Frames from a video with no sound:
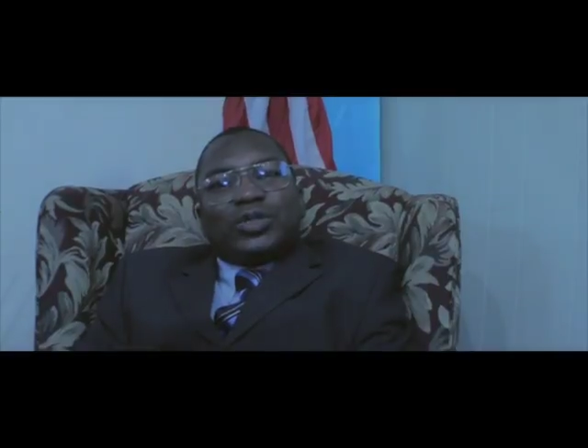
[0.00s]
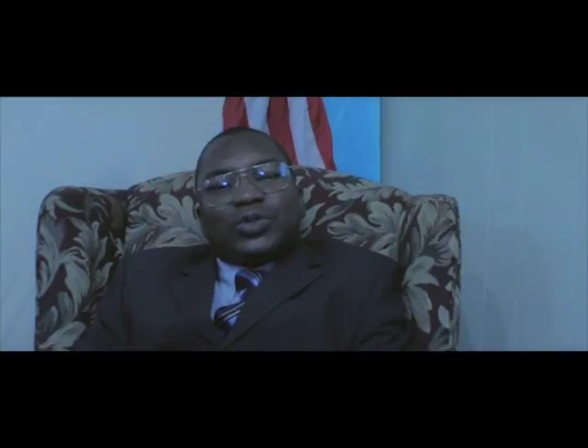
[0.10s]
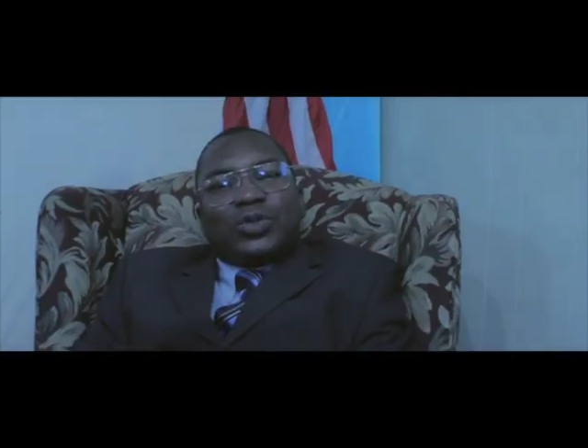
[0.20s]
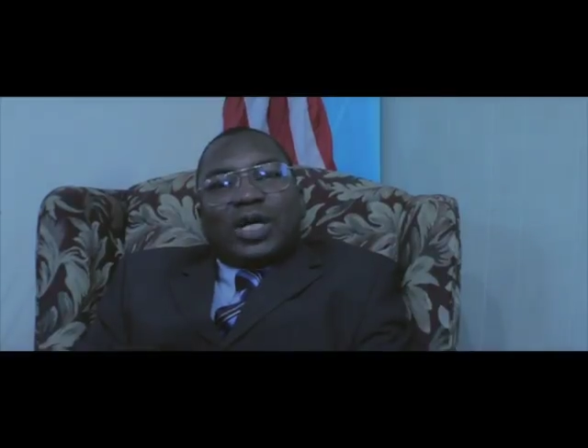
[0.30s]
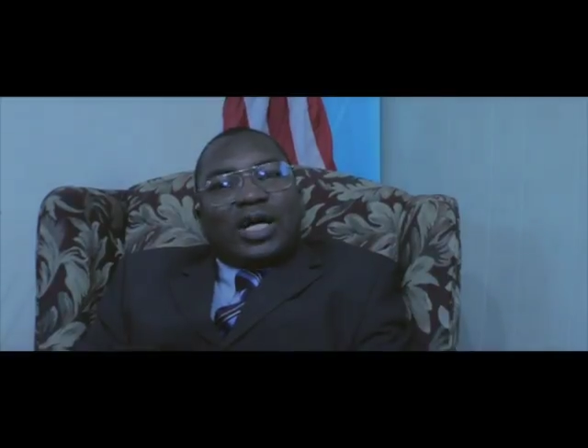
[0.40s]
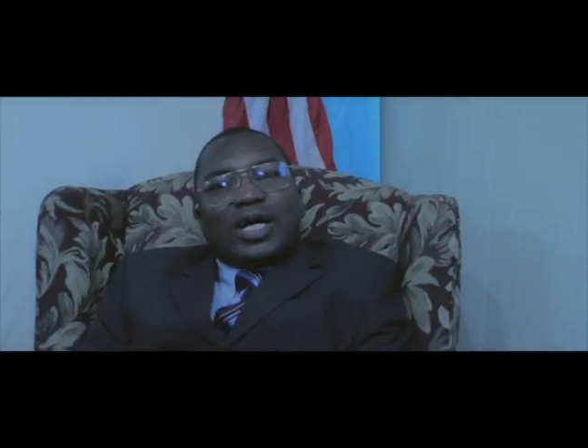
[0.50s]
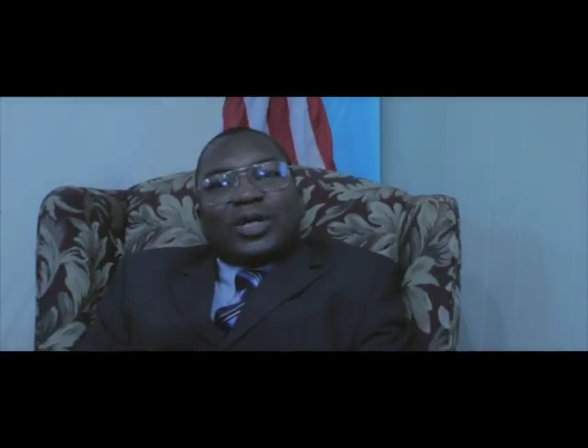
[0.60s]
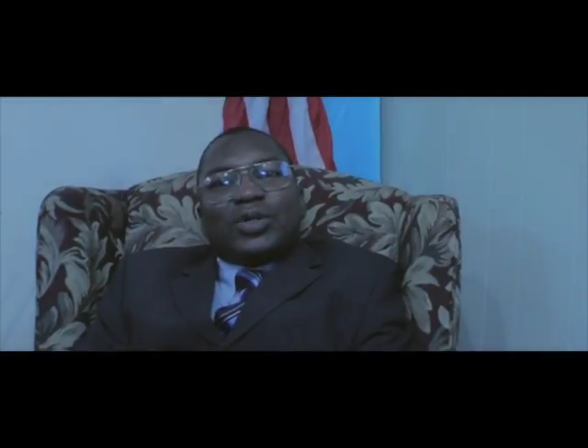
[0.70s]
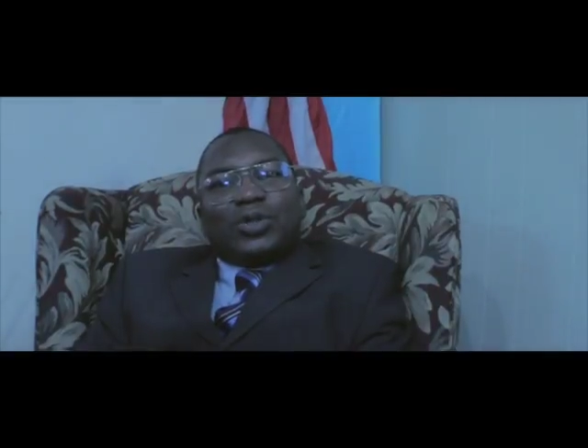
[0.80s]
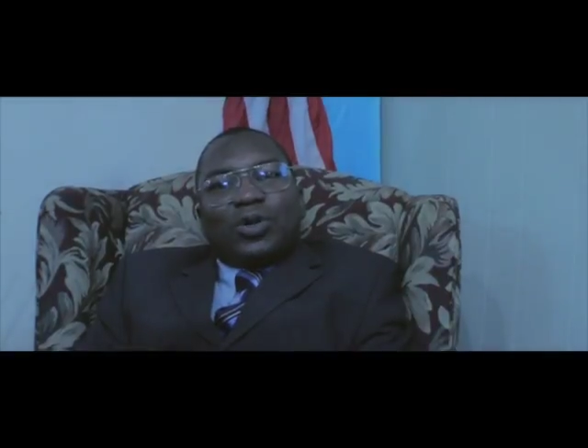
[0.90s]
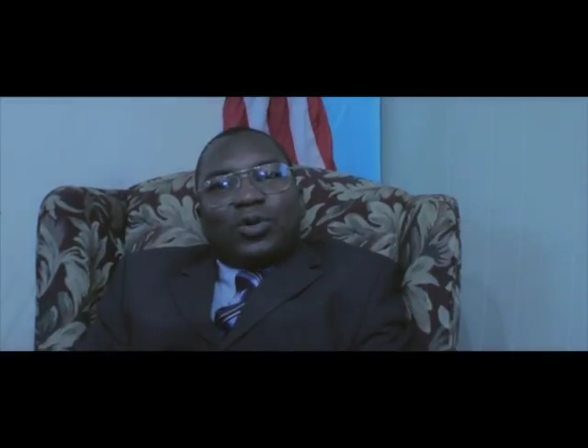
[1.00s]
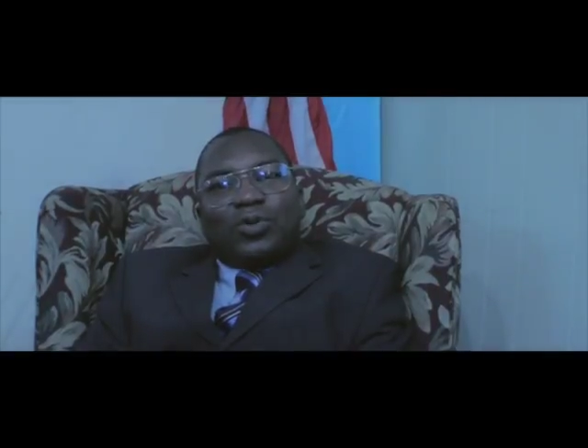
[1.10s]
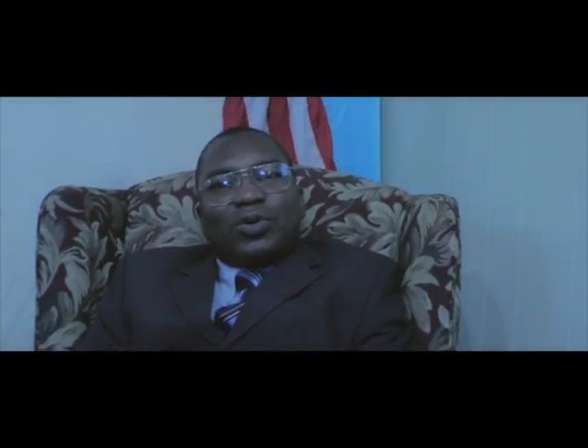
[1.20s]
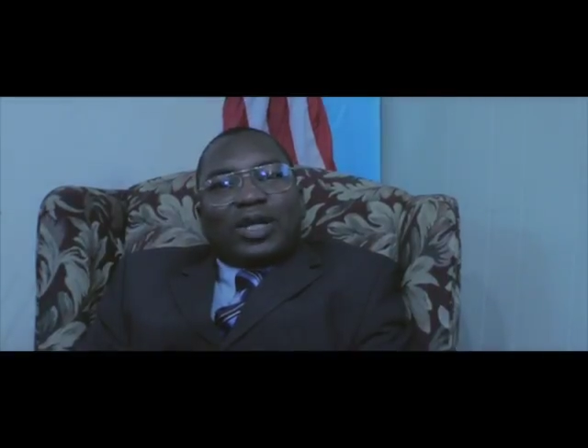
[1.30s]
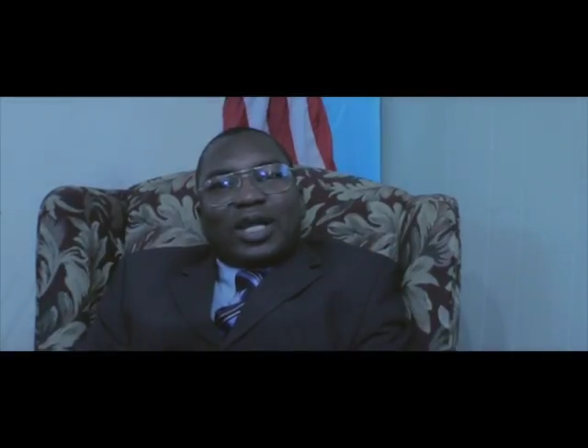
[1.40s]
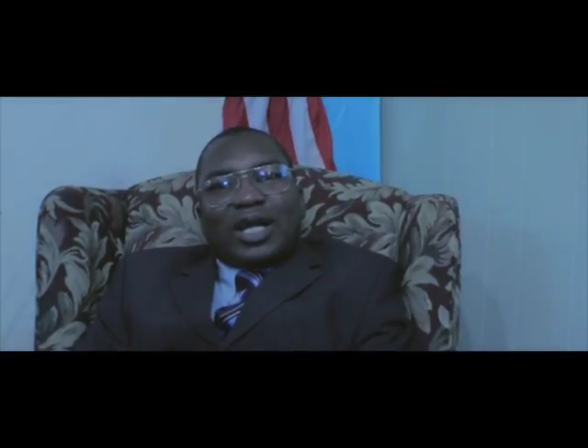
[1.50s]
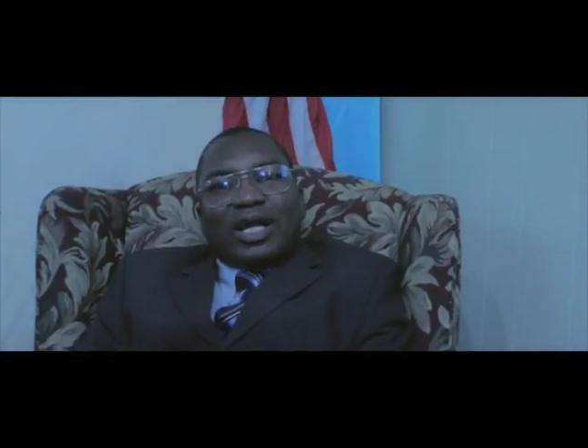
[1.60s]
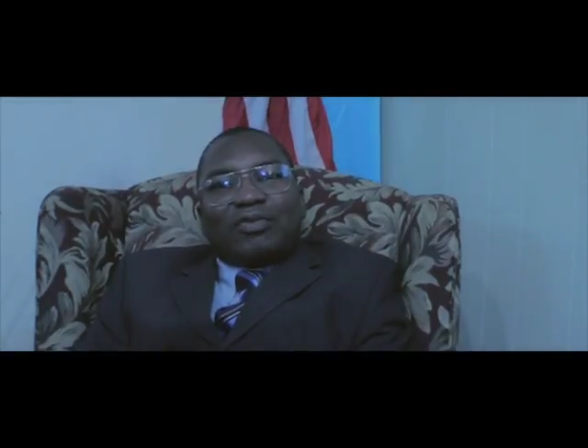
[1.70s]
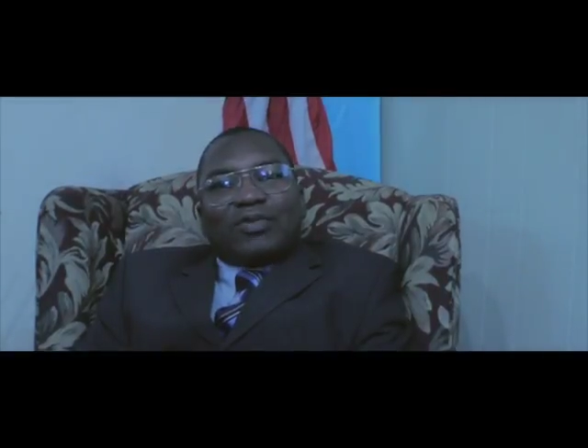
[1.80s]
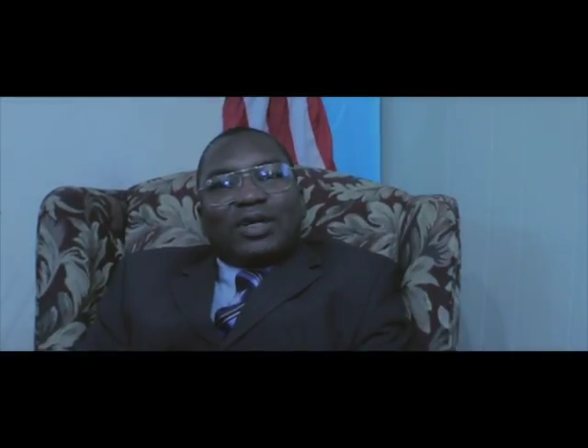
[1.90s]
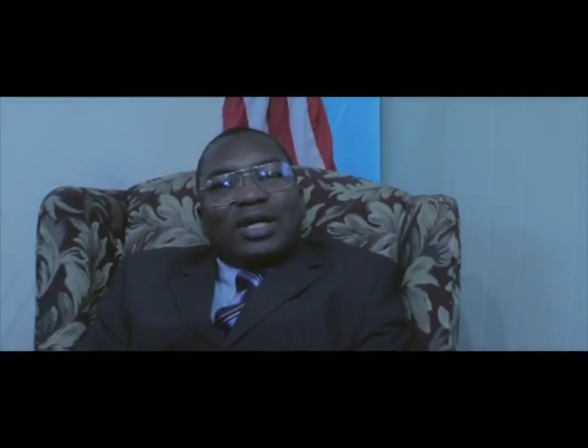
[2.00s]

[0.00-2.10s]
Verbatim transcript: throughout your whole life.